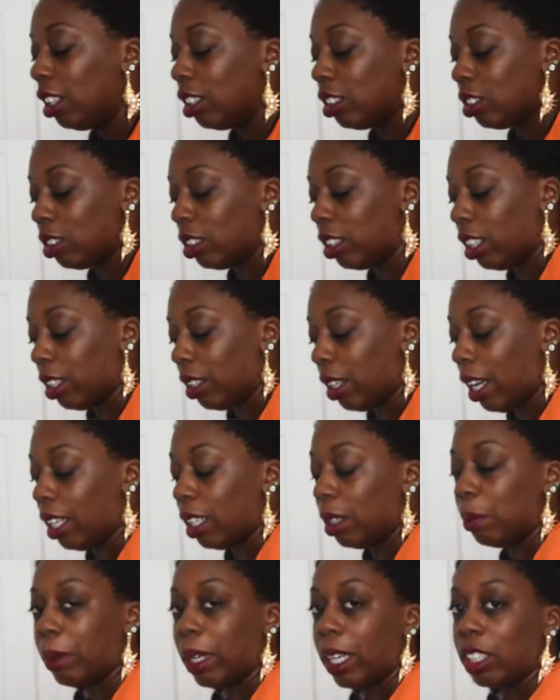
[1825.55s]
So yeah, and
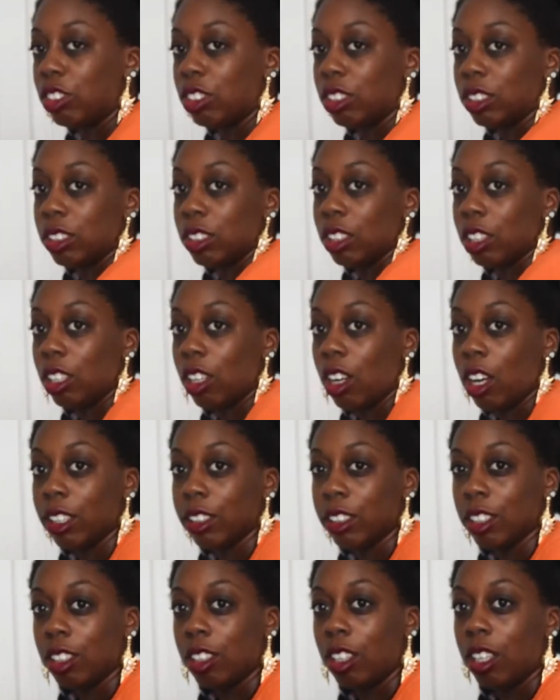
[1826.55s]
it matches the clock.
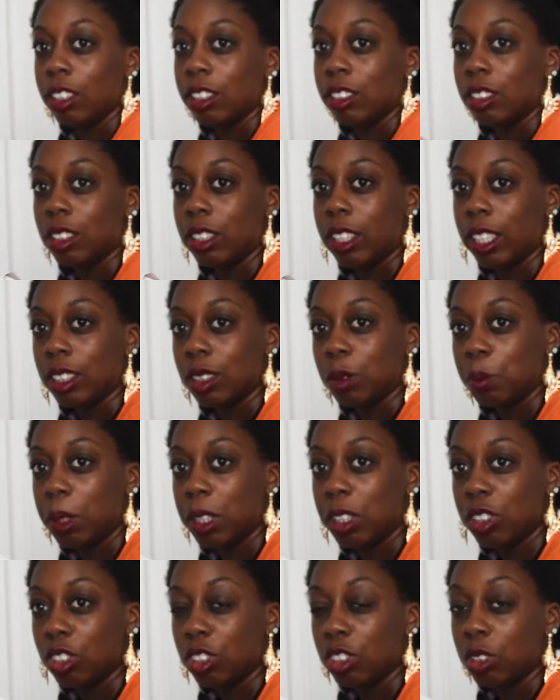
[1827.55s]
The clock is a nice
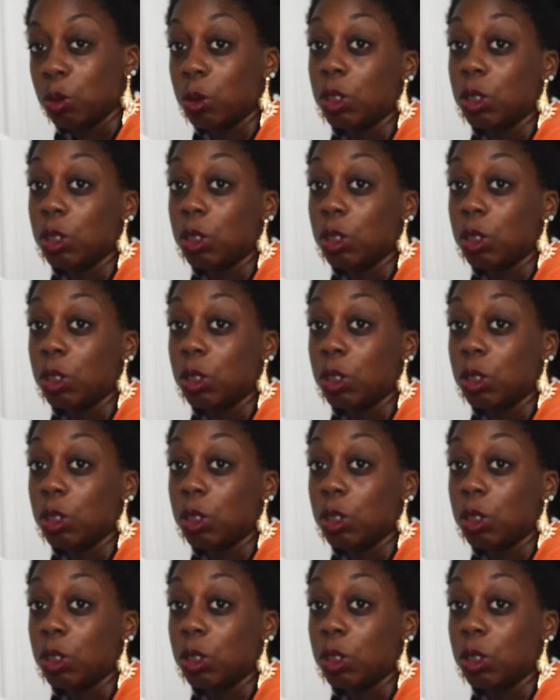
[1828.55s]
mustard,